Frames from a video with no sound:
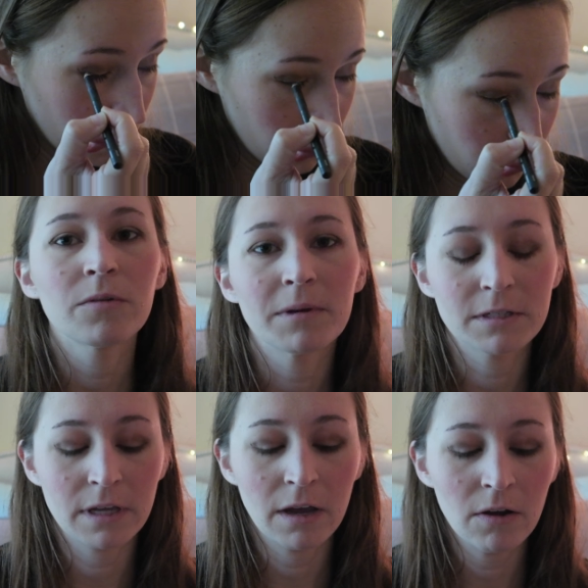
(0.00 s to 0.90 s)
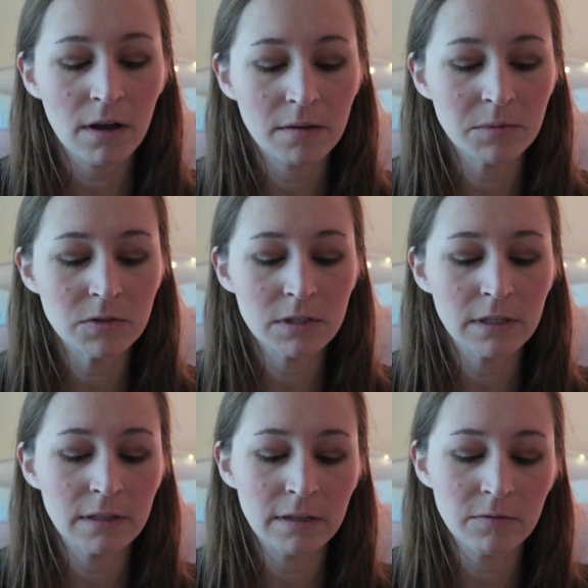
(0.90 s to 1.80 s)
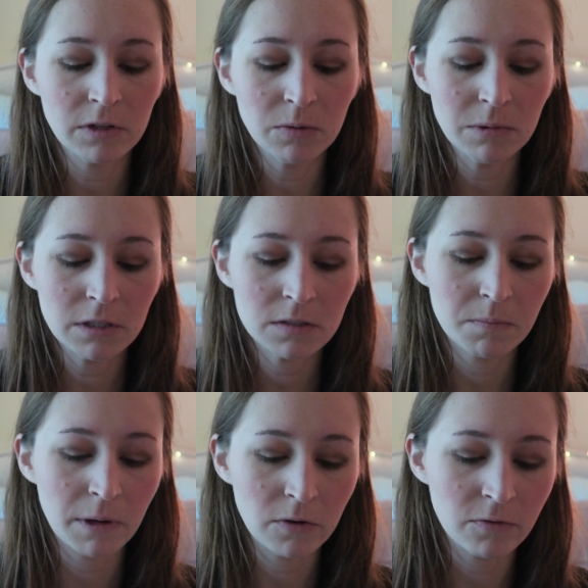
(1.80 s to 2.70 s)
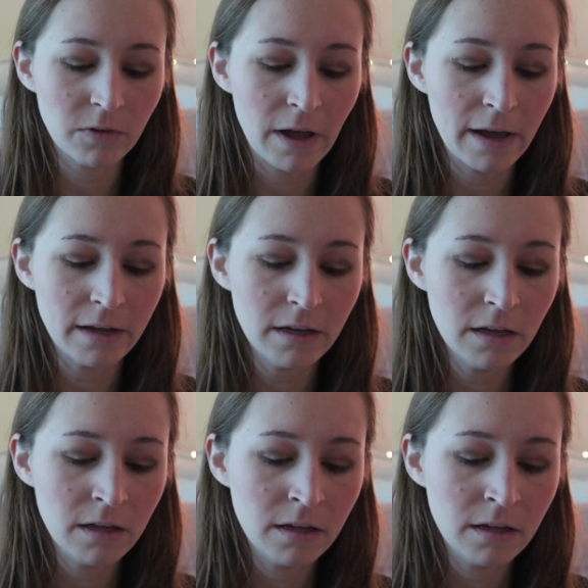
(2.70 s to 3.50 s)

For mascara, I'm using the Voluminous Butterfly.